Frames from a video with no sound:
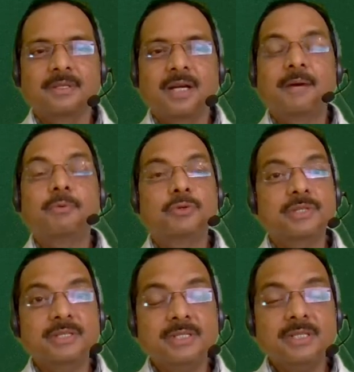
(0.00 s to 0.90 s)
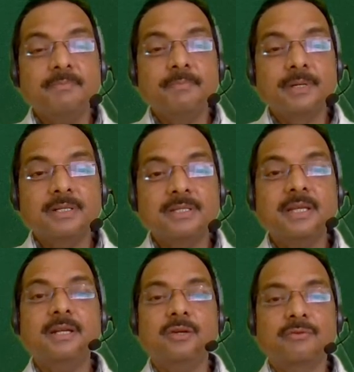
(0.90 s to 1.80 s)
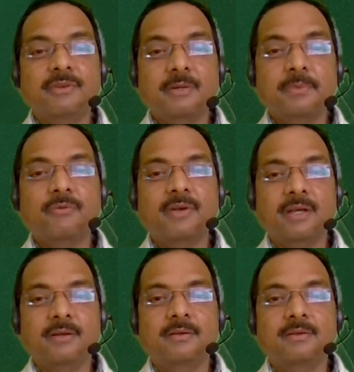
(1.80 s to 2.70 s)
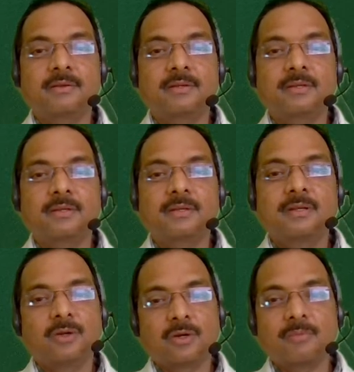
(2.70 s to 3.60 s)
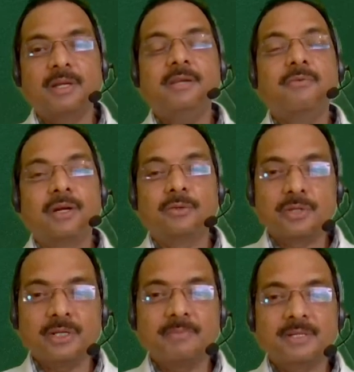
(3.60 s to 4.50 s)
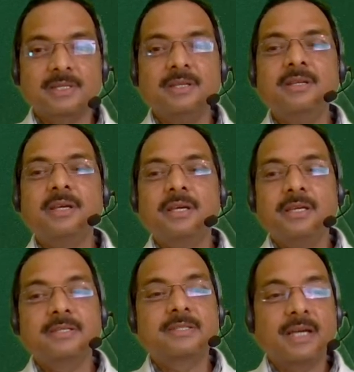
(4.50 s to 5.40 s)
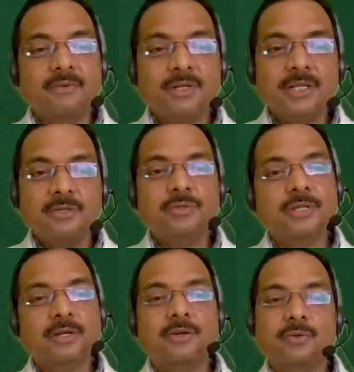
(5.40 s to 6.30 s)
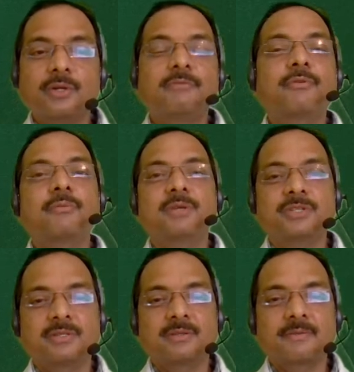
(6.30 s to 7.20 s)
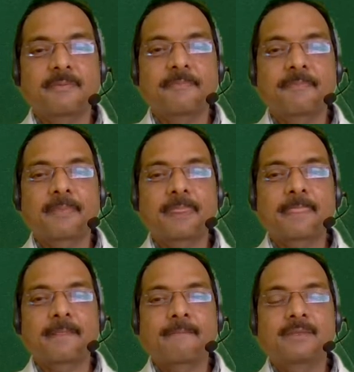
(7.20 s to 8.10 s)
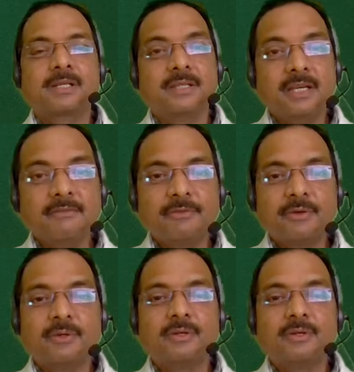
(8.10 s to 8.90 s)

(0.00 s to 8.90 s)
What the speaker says: Up to 60% of tryptophan, normally 1 to 3%, is diverted to serotonin formation. Therefore,